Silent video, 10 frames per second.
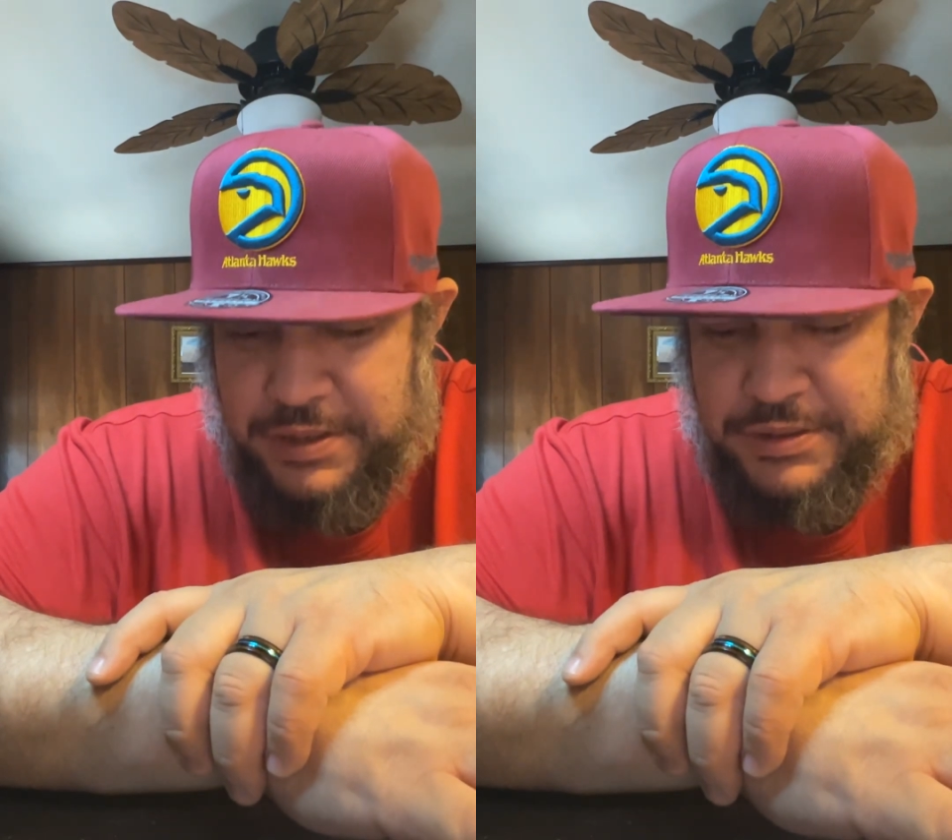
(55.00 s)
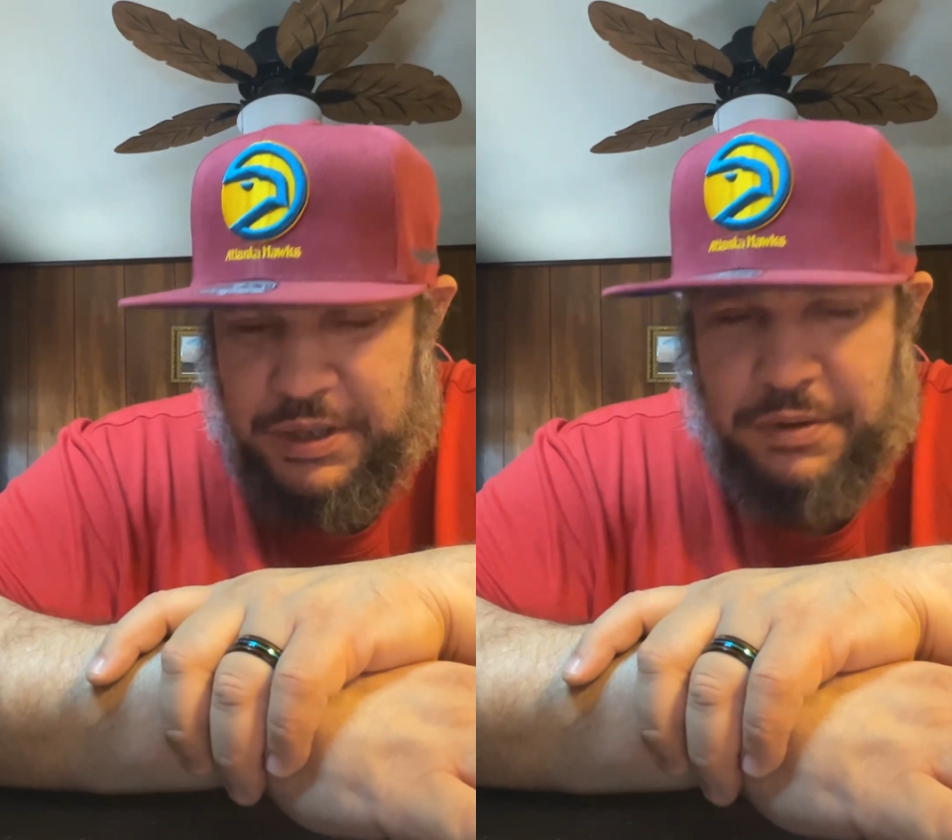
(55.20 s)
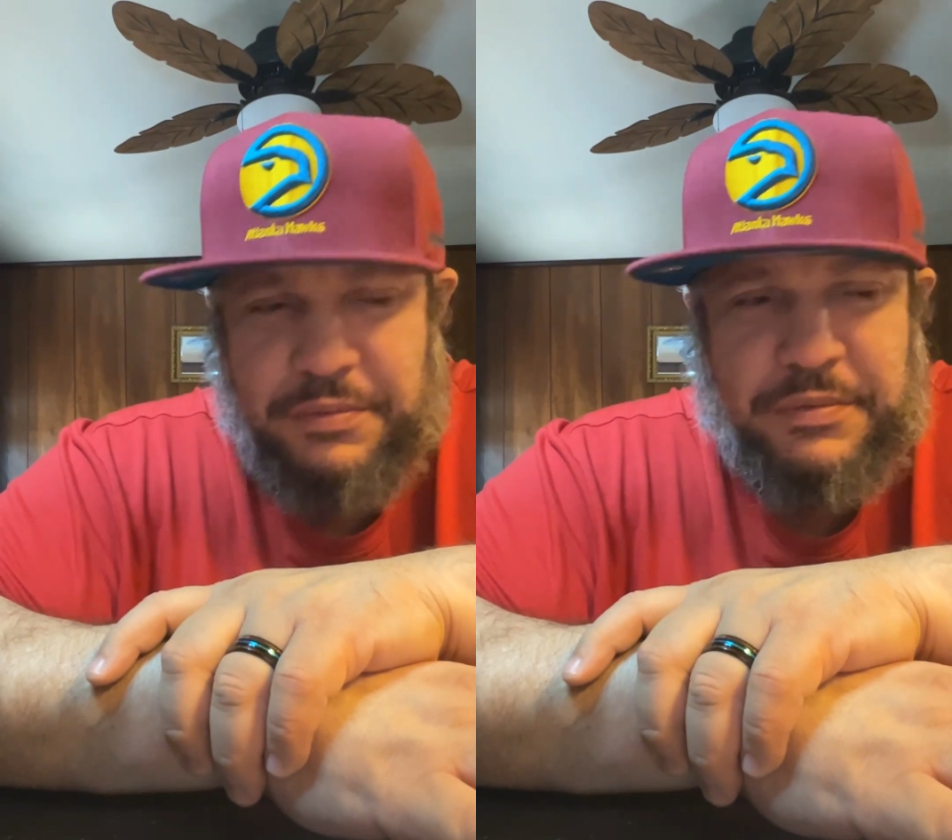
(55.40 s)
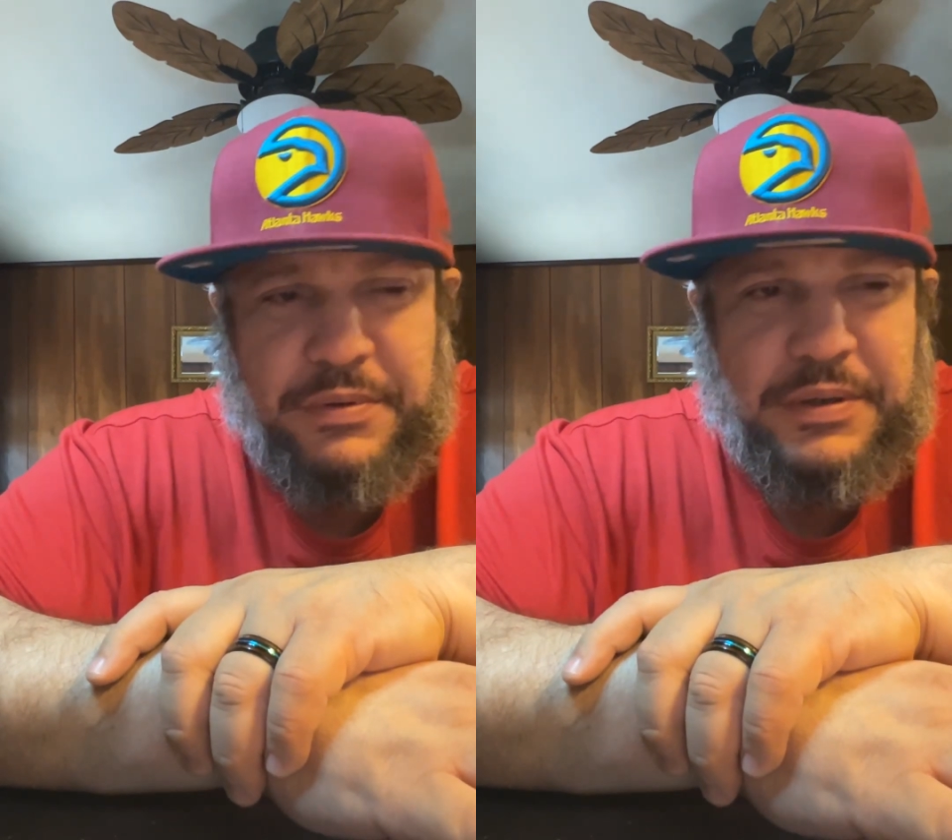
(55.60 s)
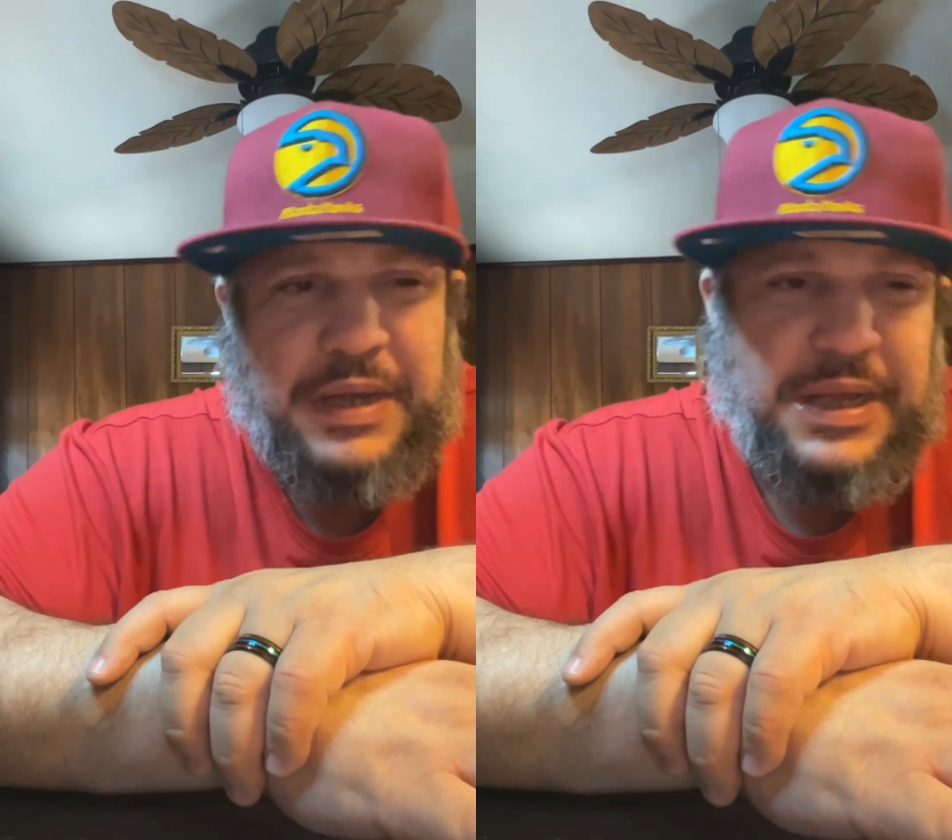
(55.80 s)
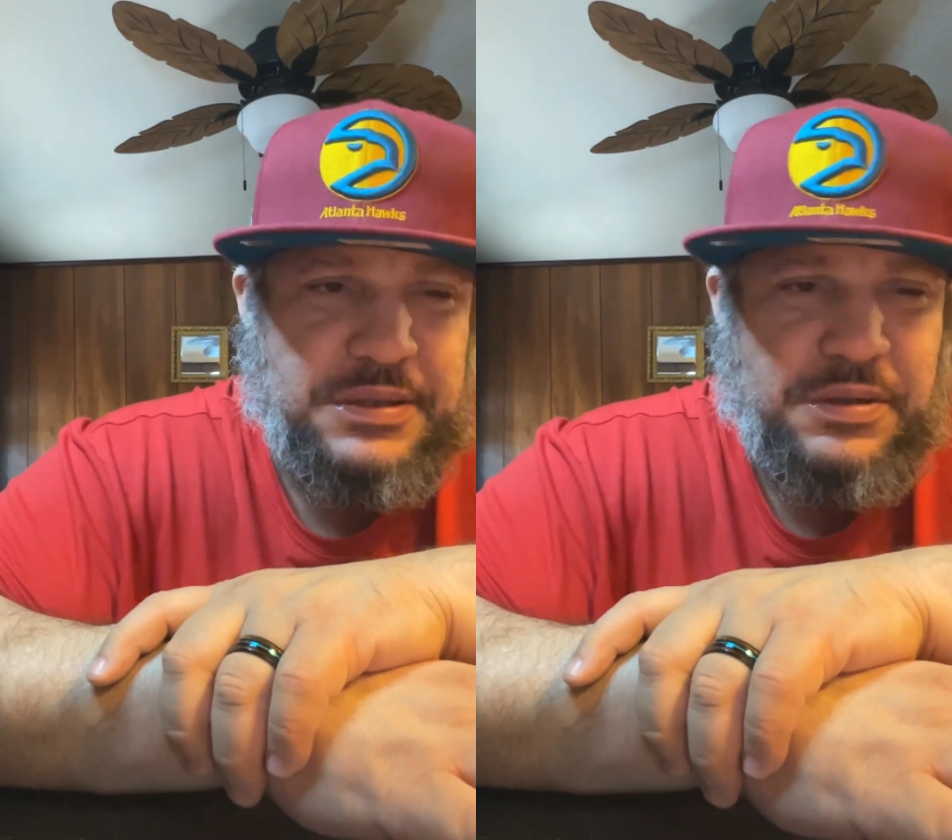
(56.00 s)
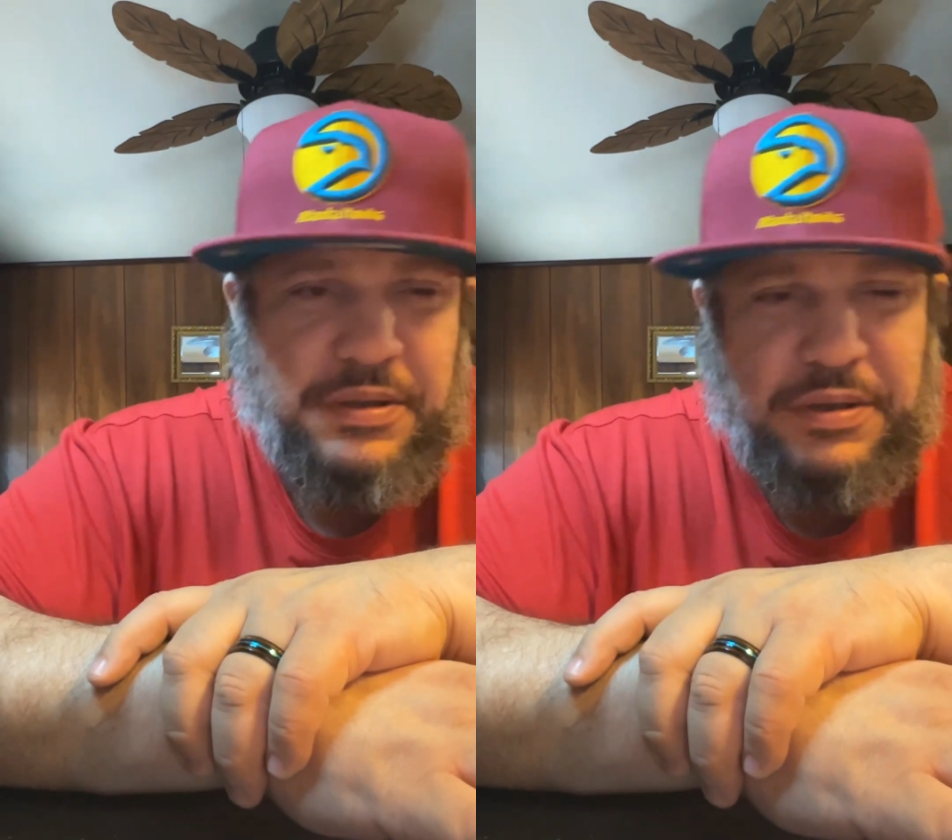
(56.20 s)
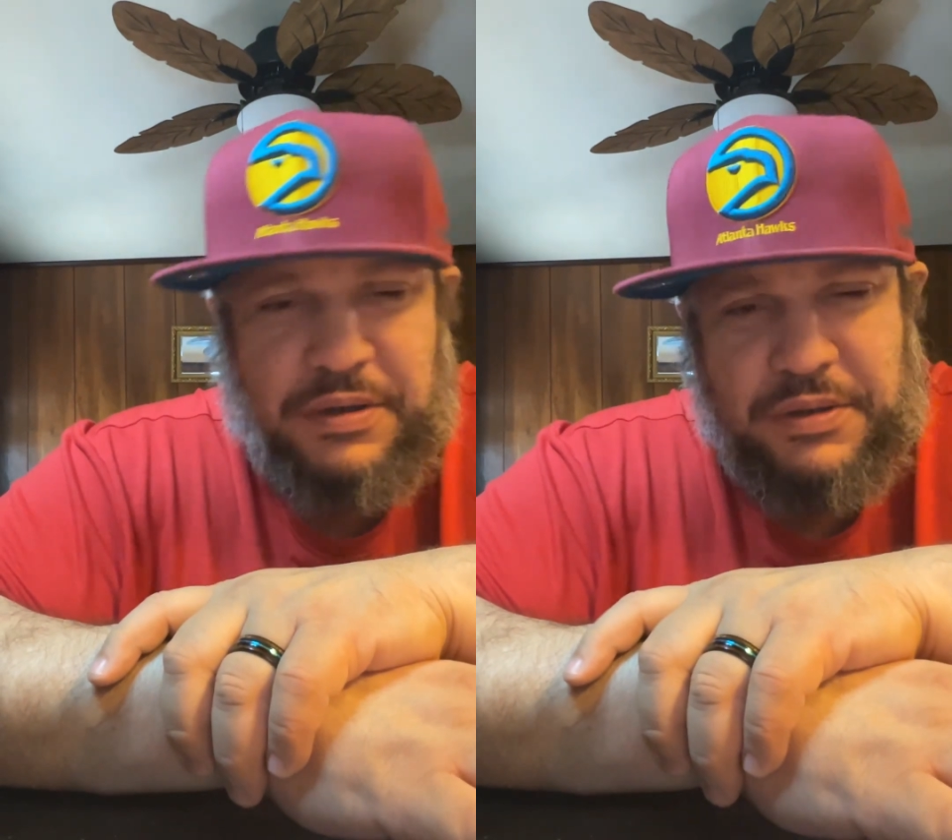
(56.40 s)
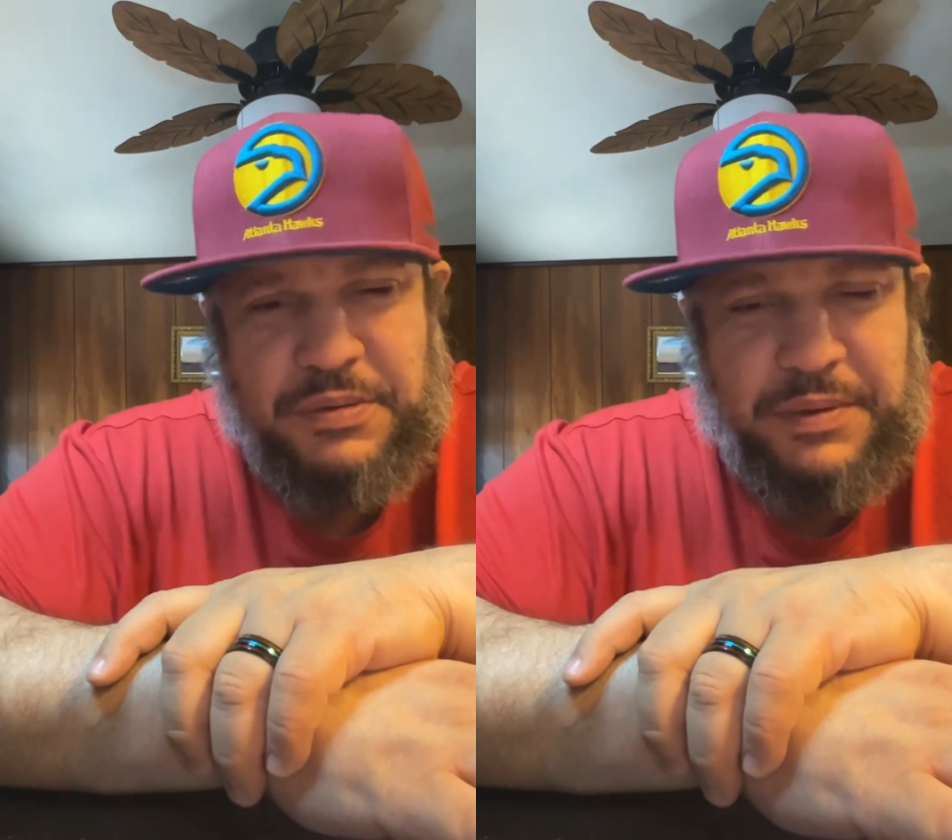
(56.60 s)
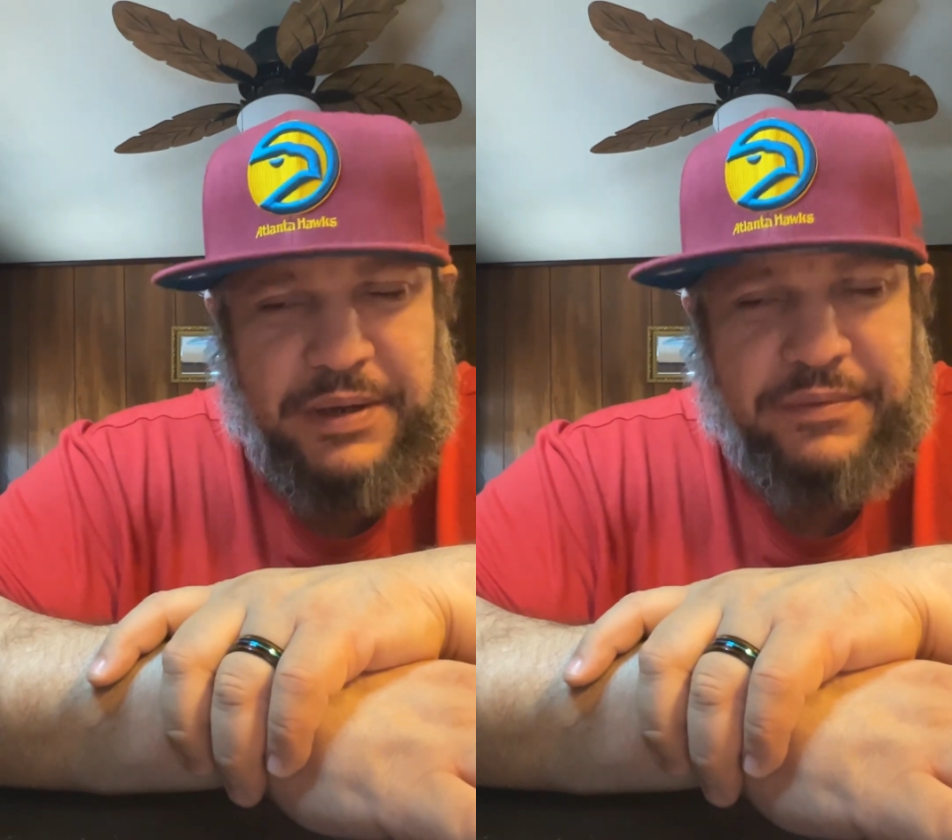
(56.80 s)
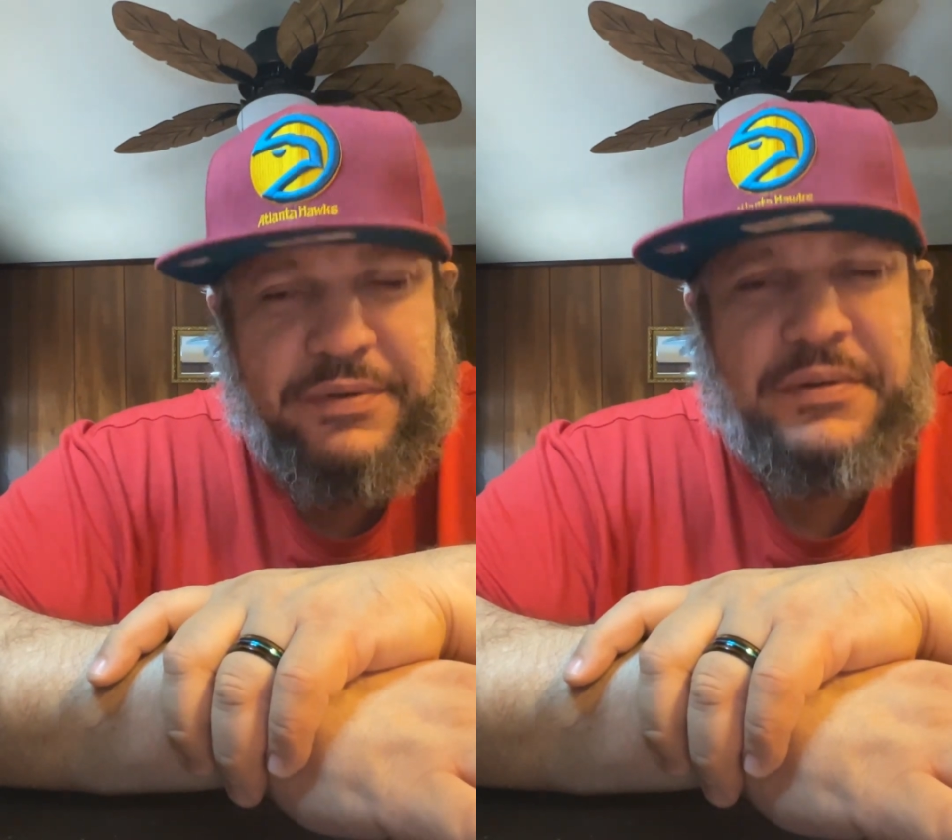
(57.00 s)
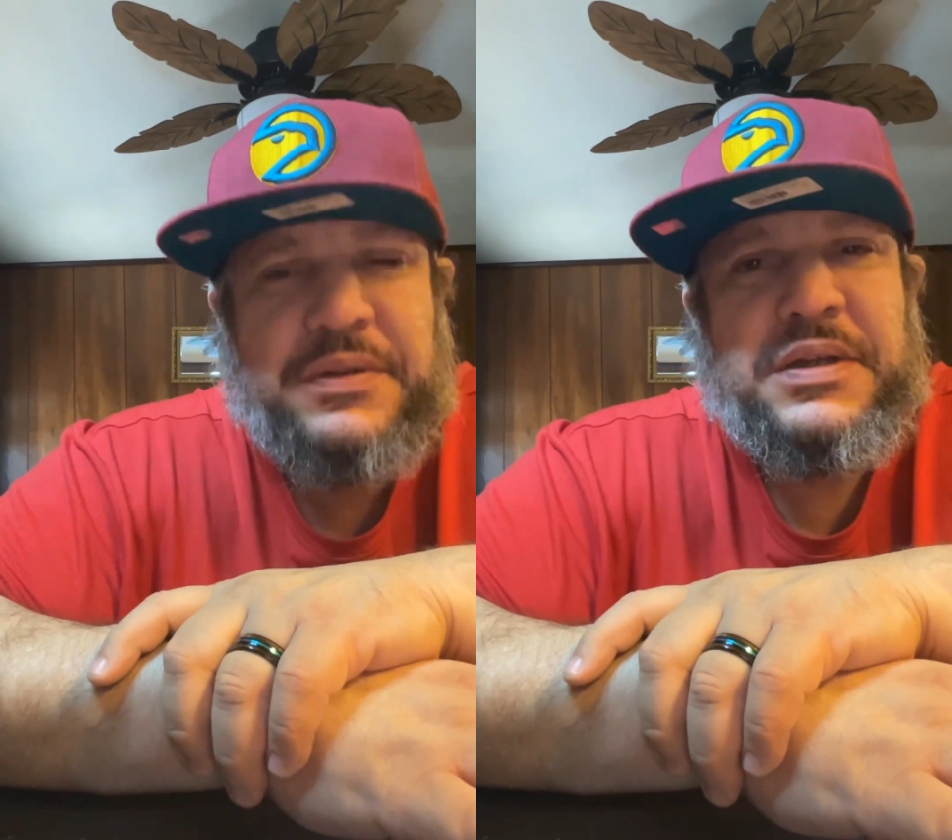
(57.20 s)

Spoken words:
so, got some good news or whatever.